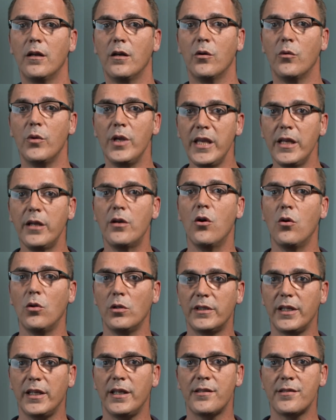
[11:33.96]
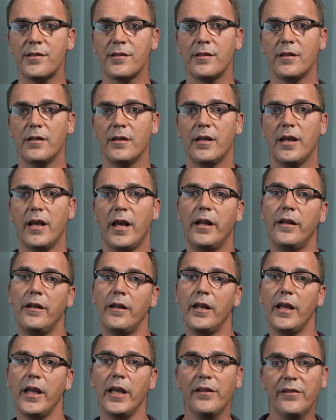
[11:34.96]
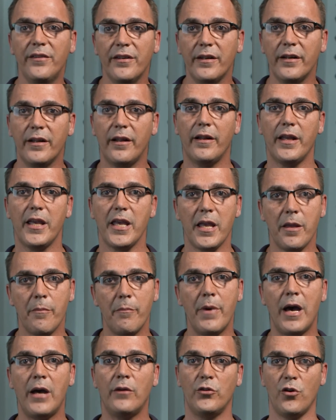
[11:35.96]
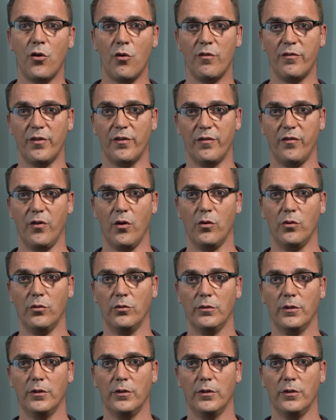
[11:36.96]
We call this an internal inbound overflow,